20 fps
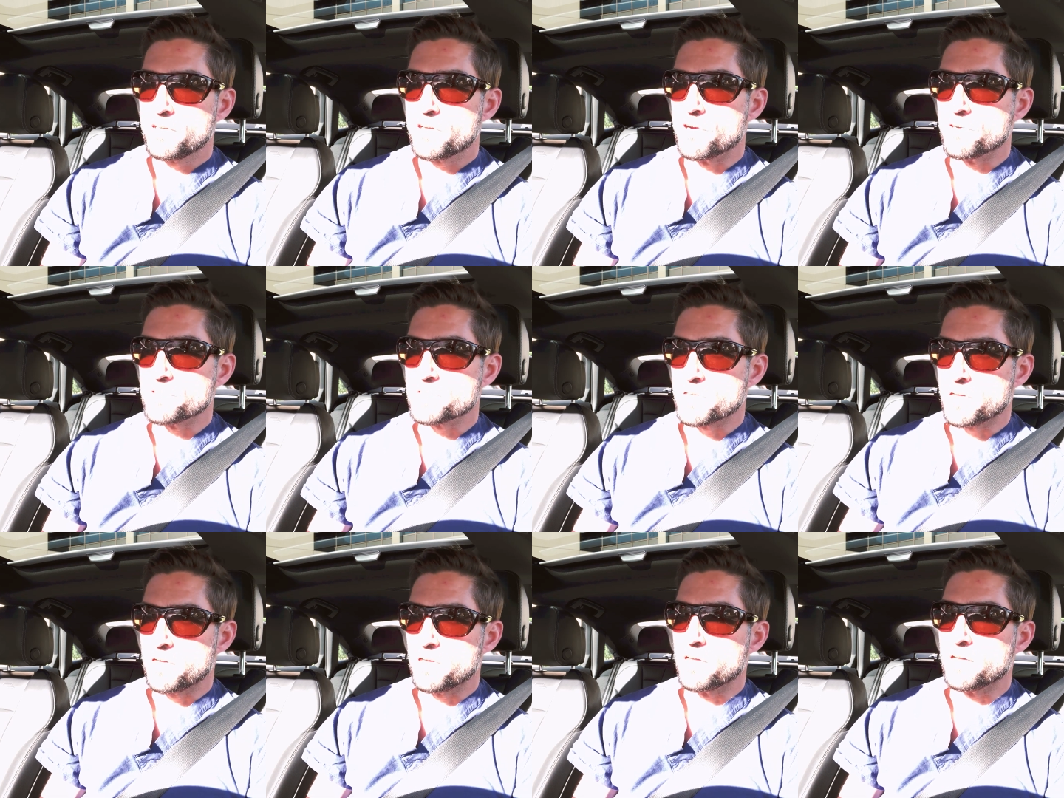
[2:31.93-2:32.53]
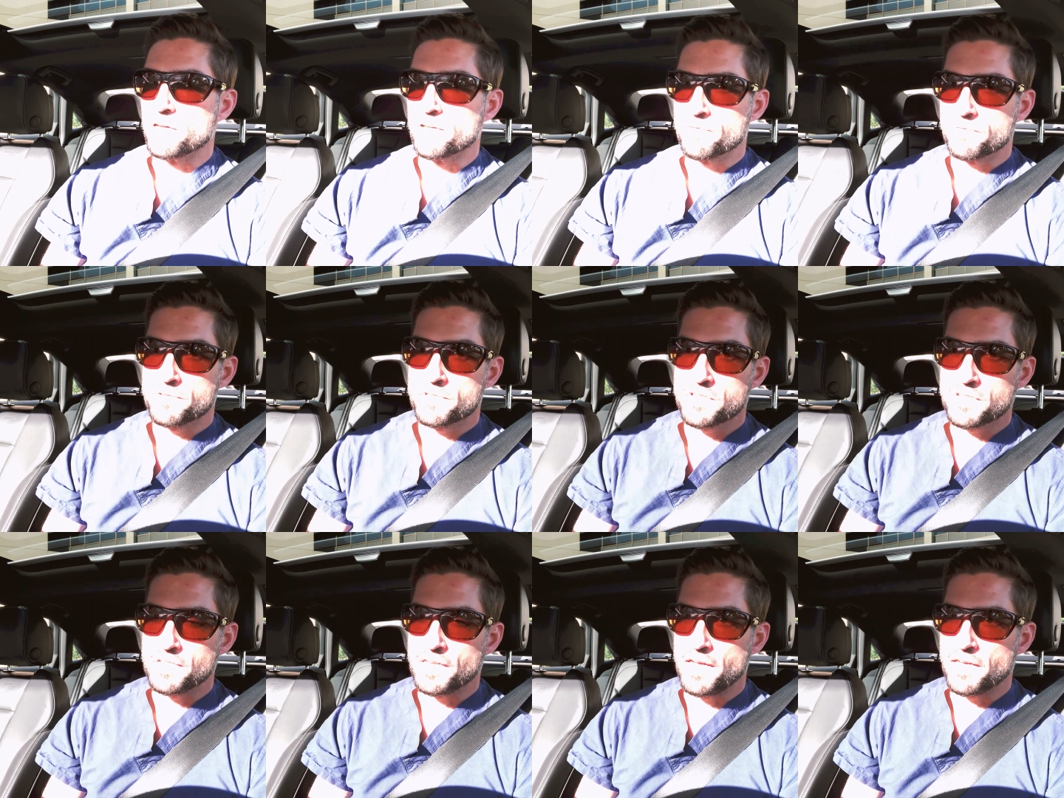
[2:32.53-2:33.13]
goes, uh,
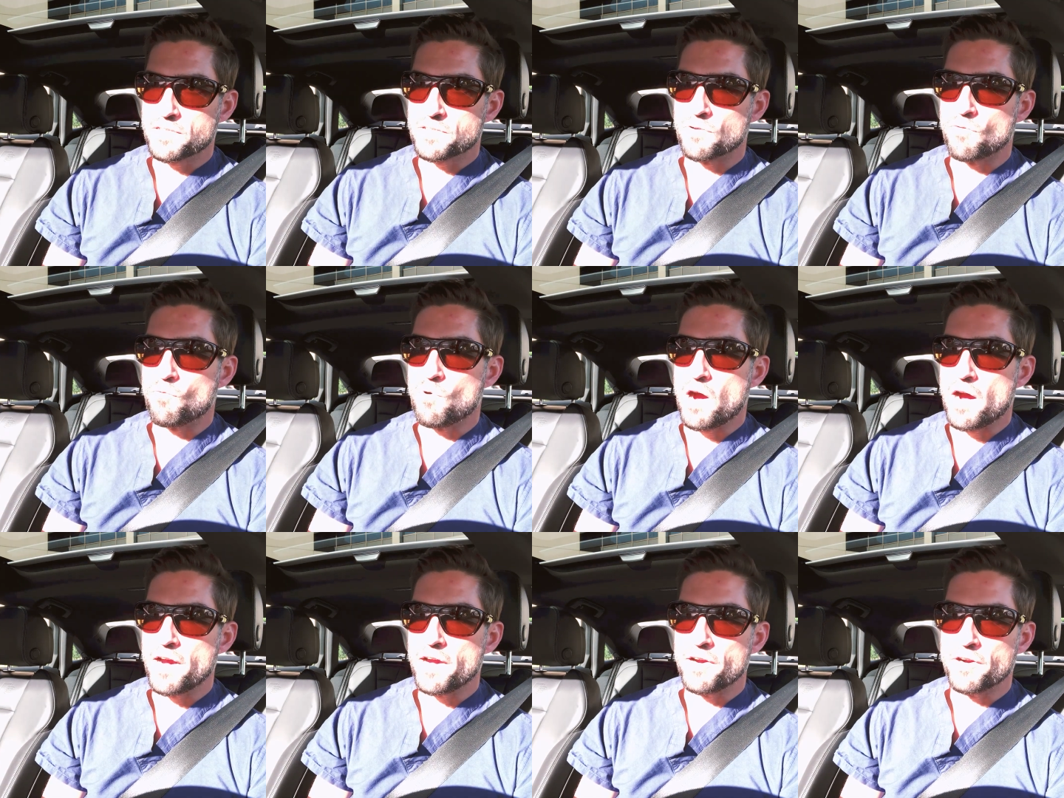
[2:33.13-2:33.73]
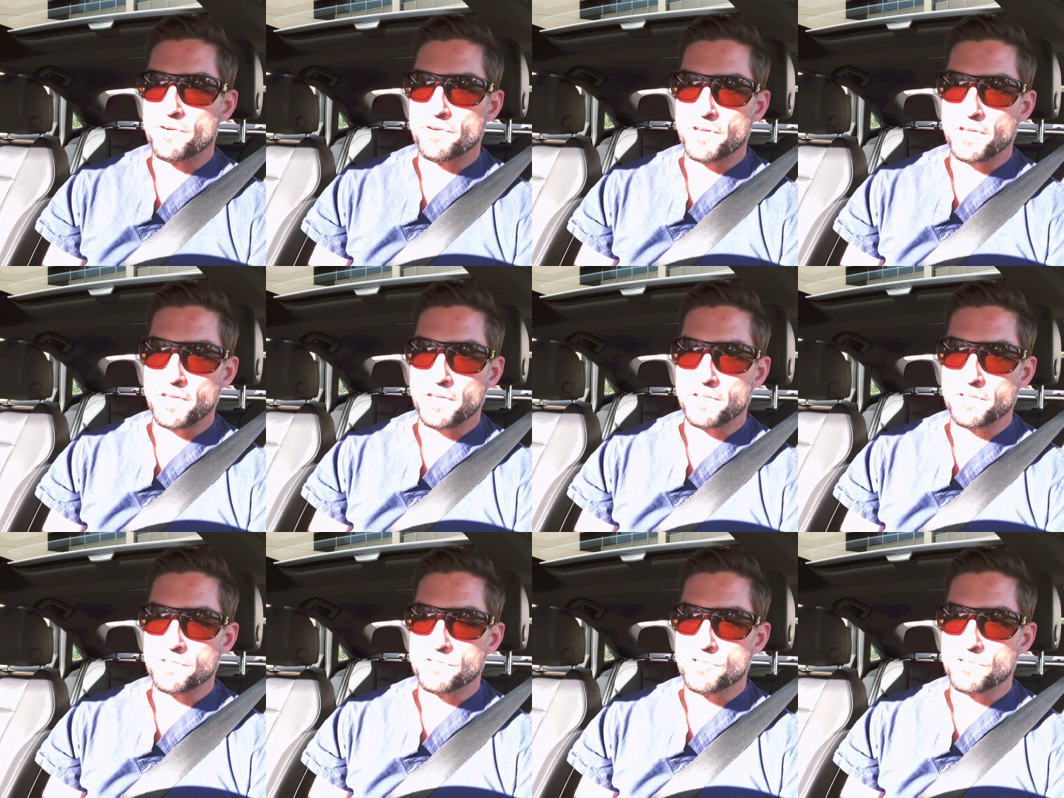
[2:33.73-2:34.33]
snakes a wire
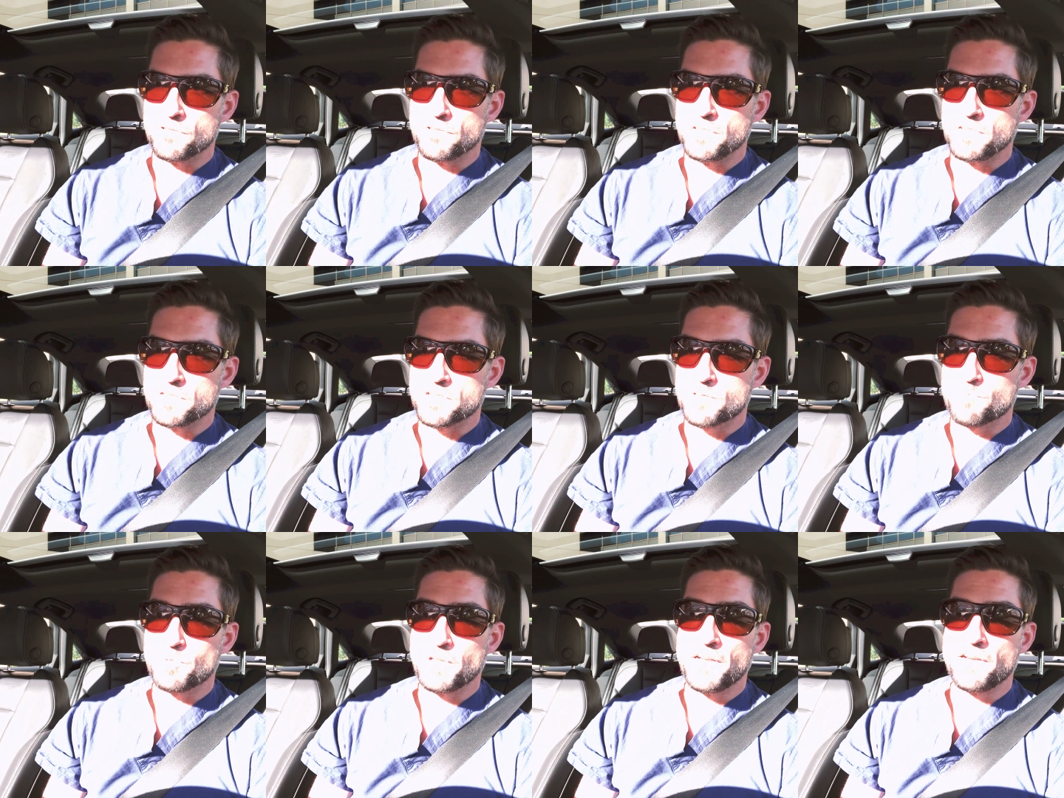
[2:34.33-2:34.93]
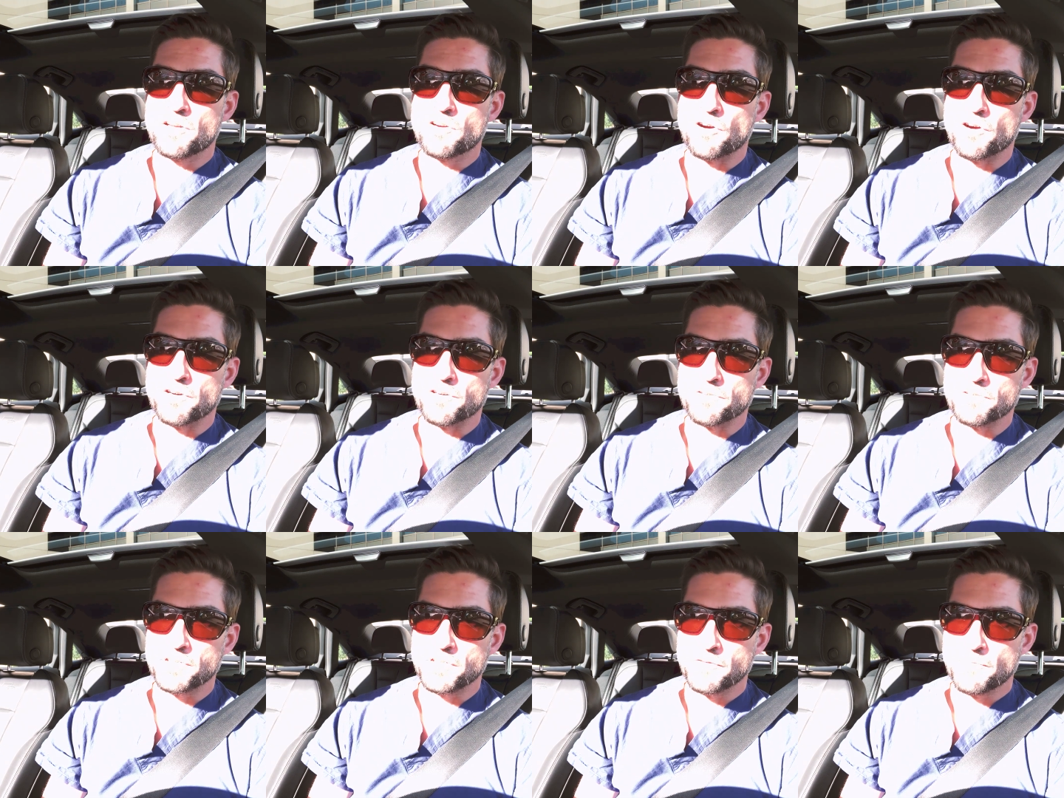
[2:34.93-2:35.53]
into the splenic
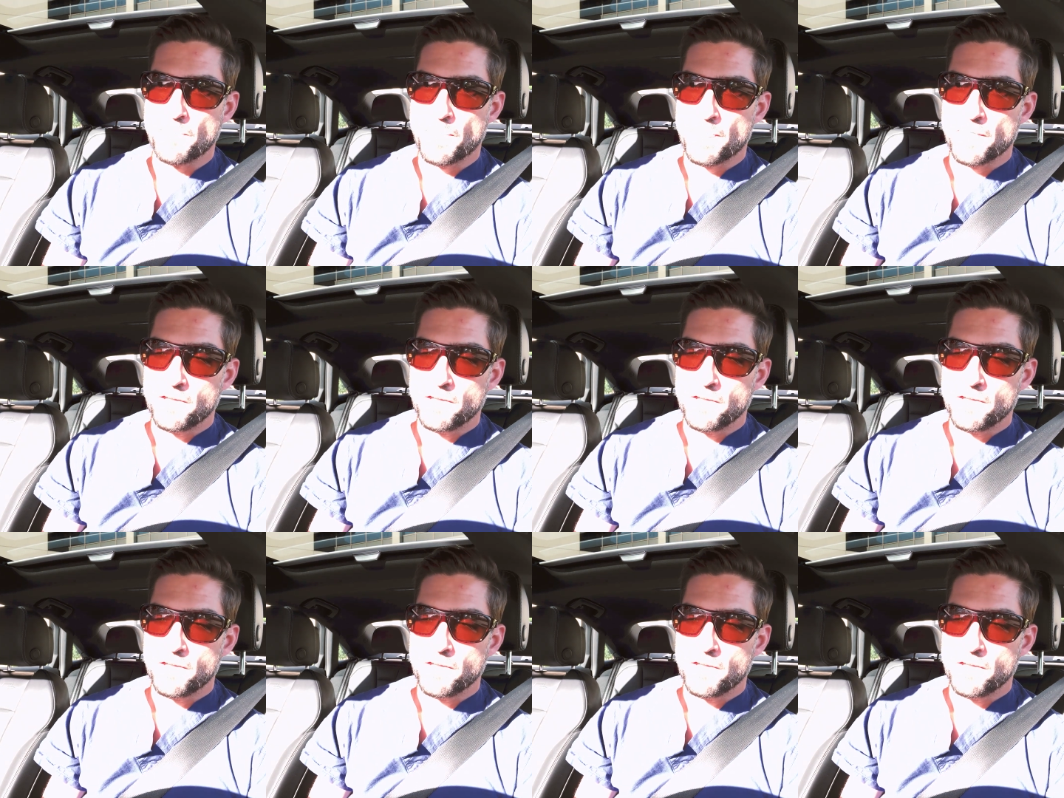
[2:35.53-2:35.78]
artery,